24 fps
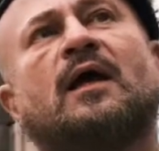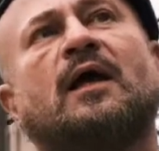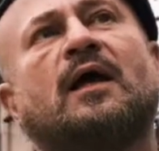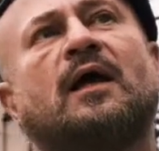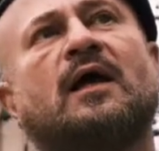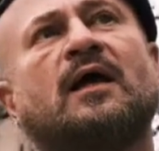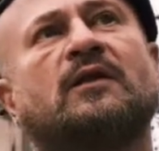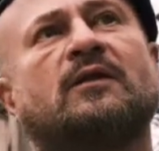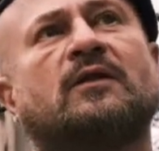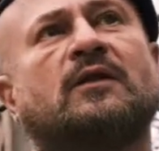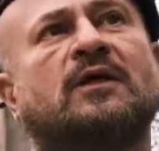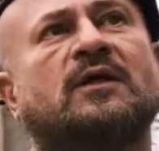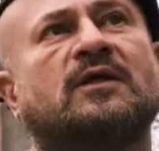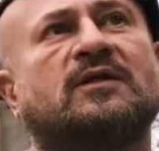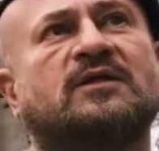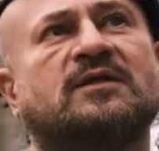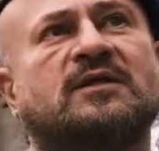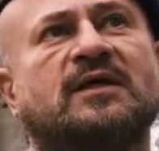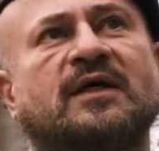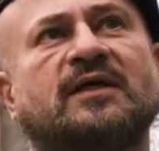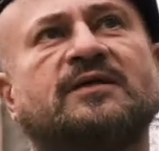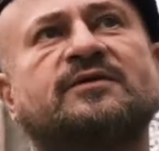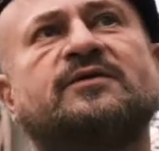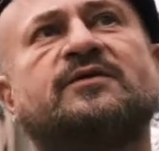in the
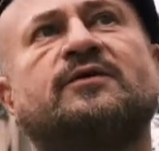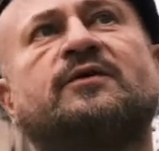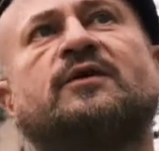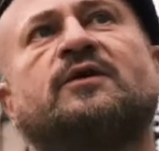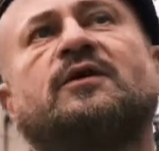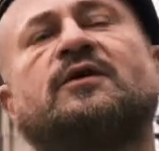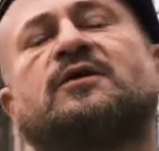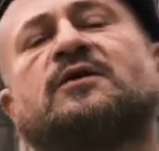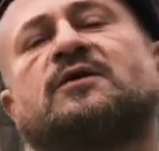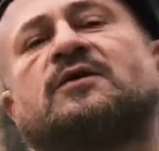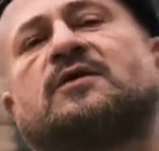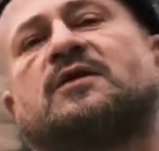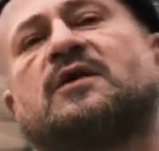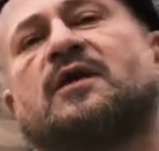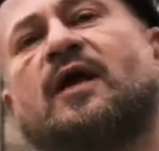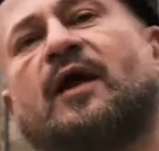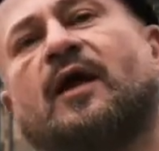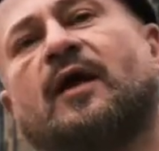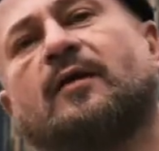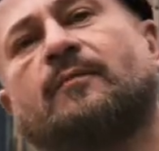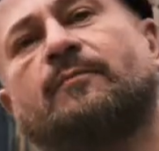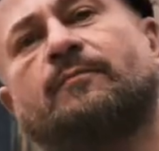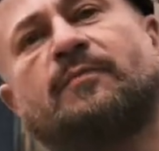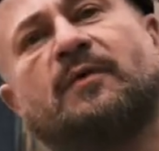desert
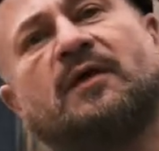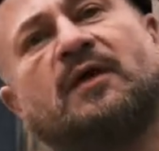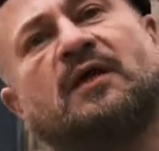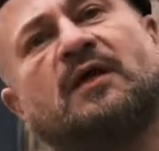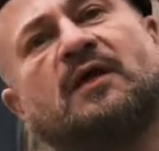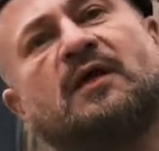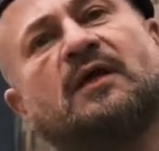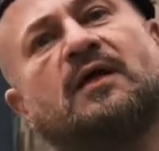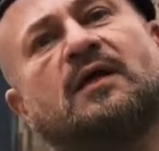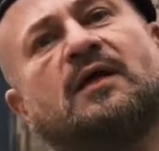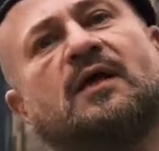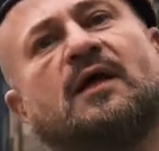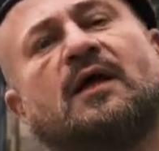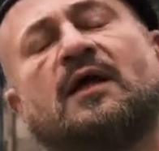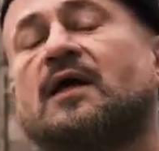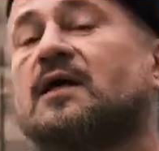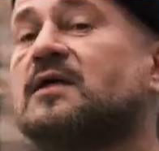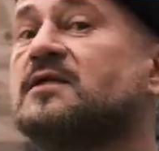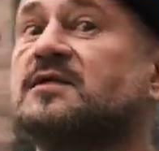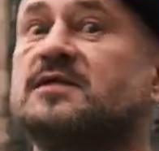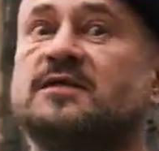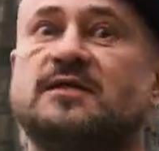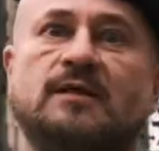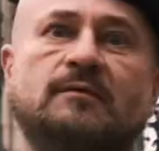can be a
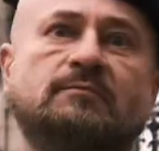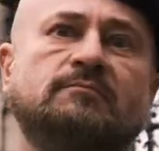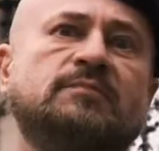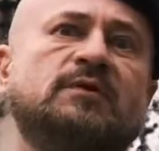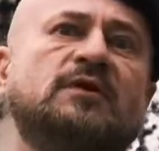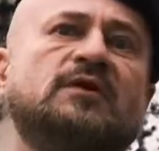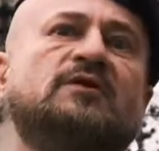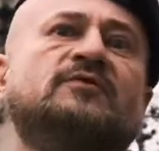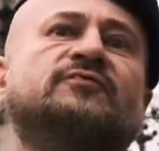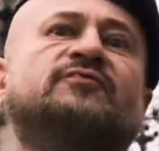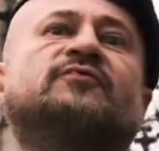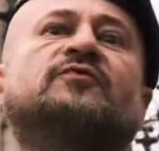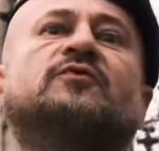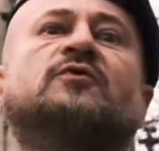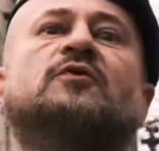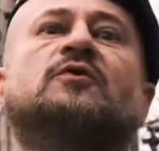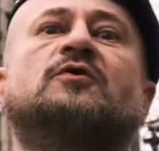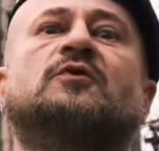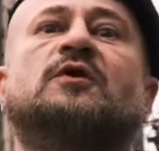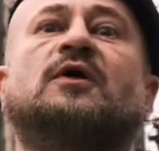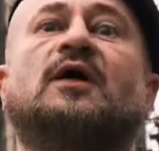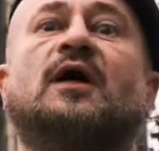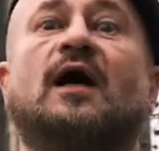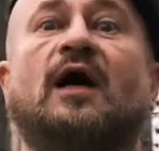symbol
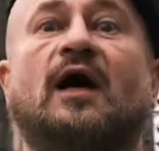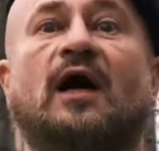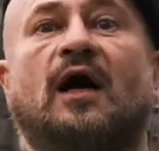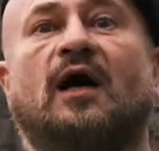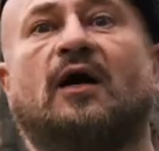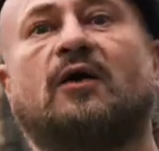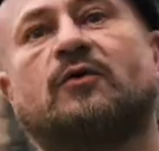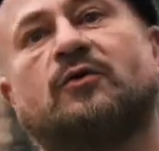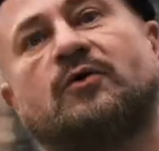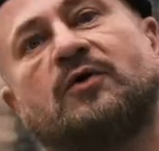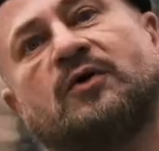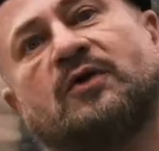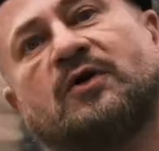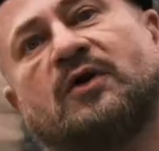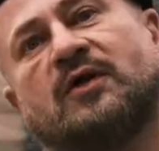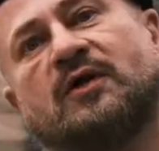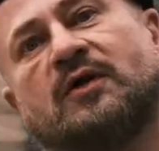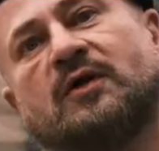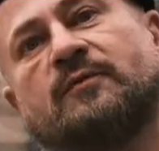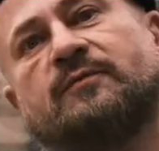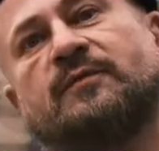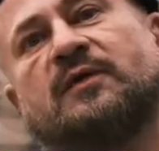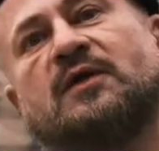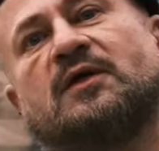for our
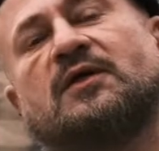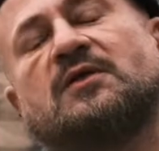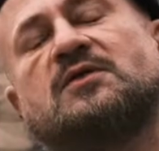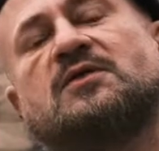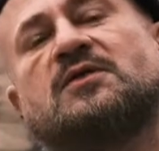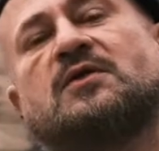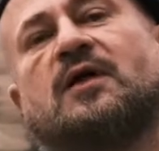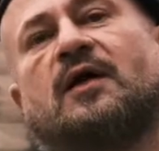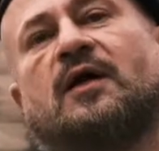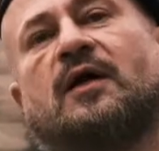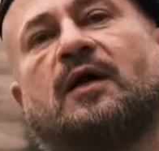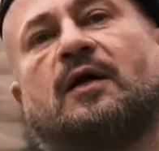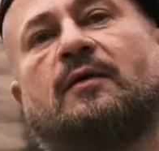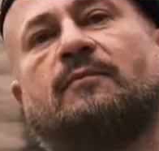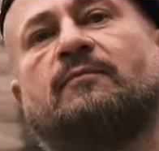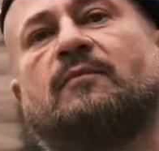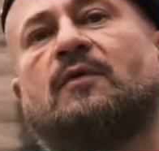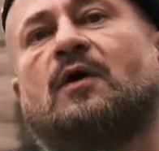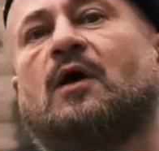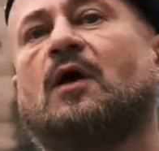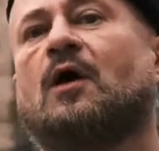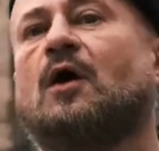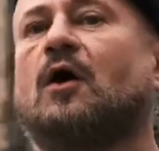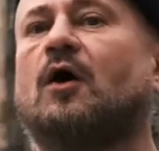coming time
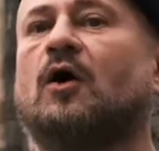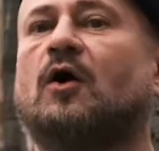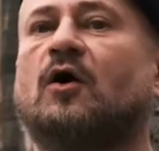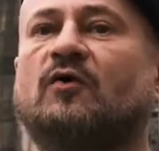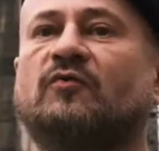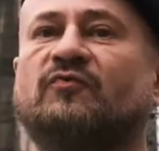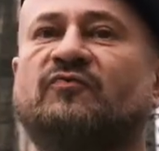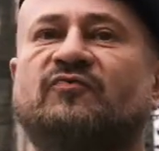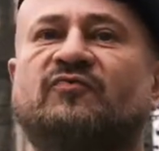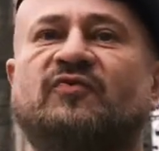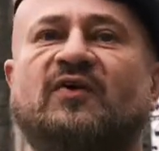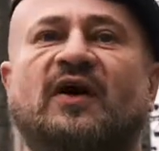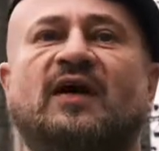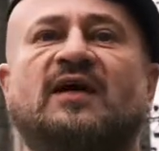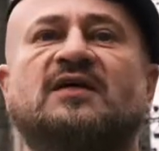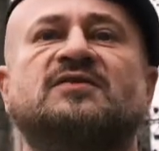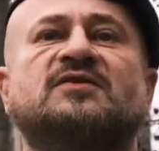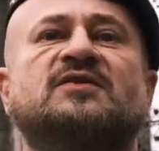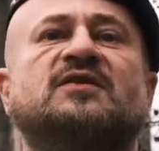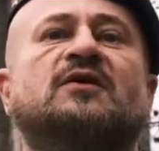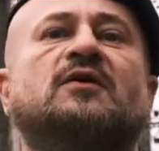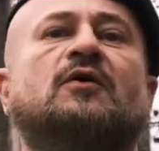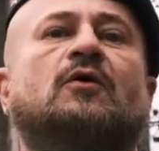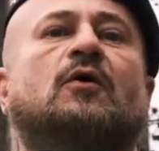of
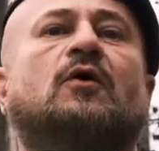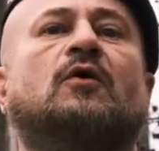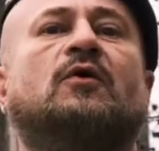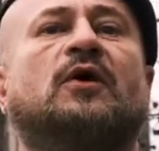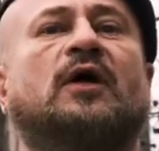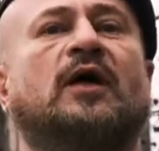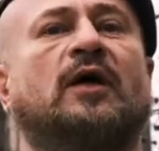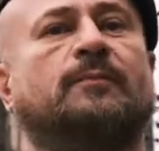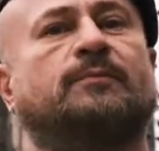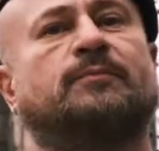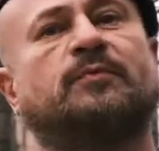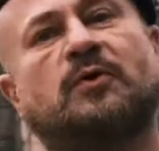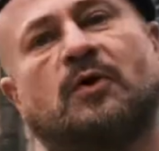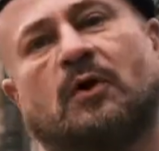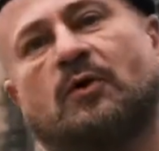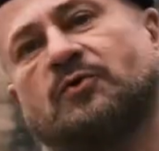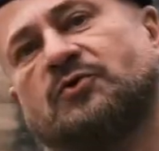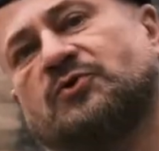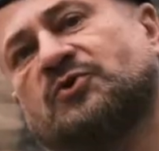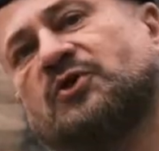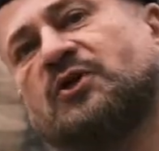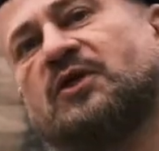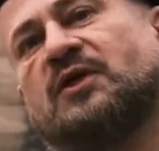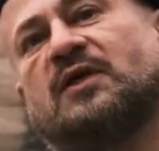fasting or
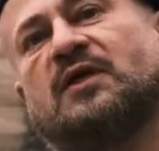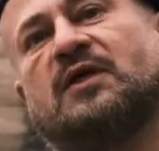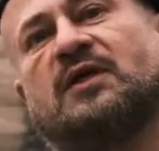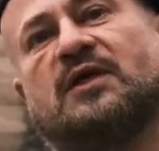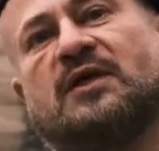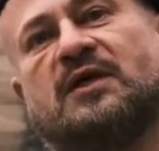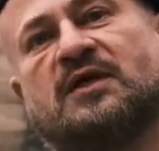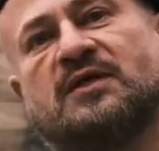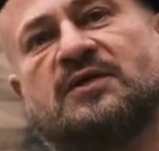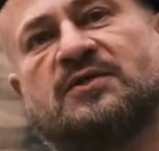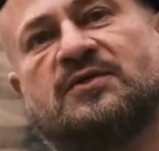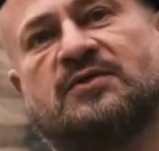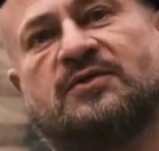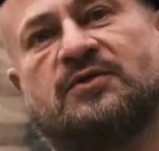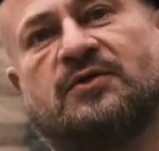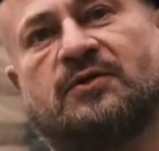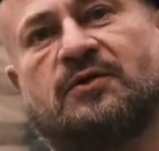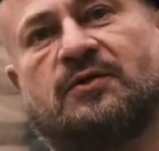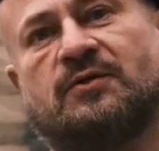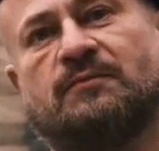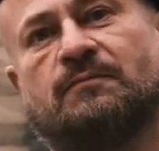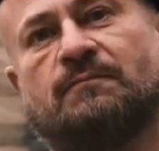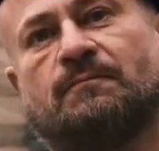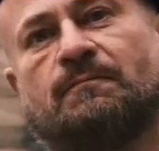approaching
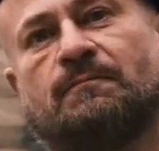Easter.